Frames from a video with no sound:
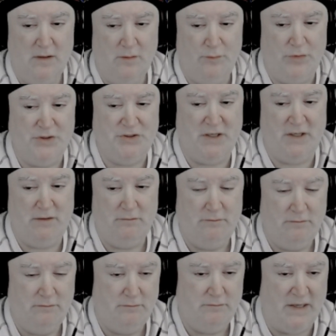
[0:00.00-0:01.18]
Appreciate it,
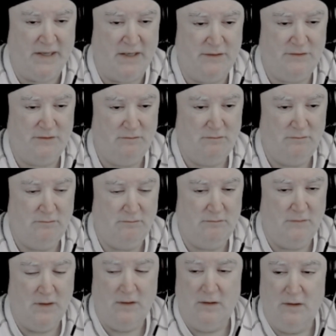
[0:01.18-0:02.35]
I guess.
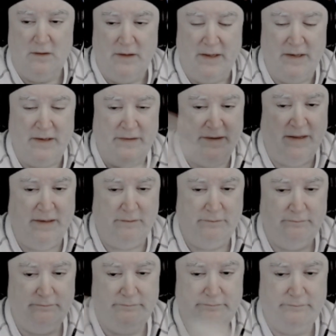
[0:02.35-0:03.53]
And let
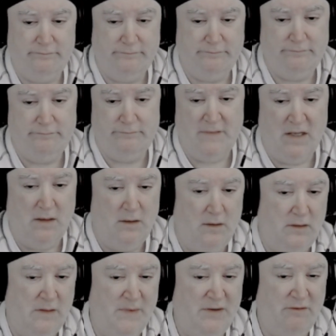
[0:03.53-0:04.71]

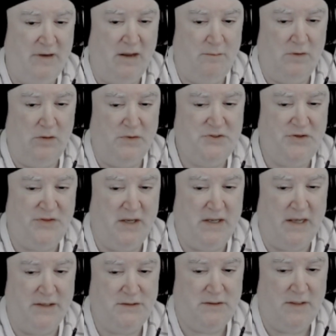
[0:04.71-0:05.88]
me know down below what you think,
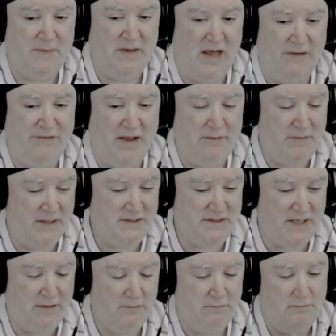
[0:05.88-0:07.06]
guys. I mean, I've had my
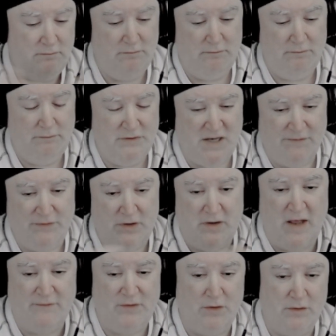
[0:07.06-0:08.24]
say. Time for you to
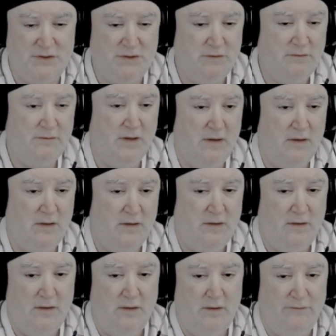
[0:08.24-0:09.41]
have yours.
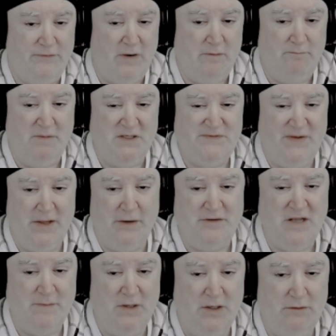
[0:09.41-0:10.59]
From Miss Valley
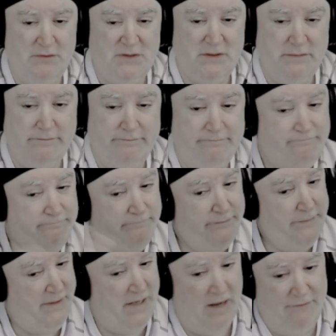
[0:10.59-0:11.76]
Entertainment News,
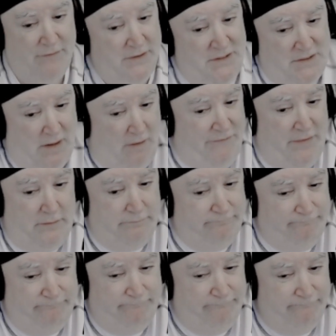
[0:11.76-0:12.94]
covering Starfield.
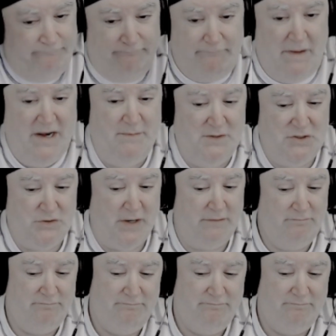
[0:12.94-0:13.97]
My name is Dread.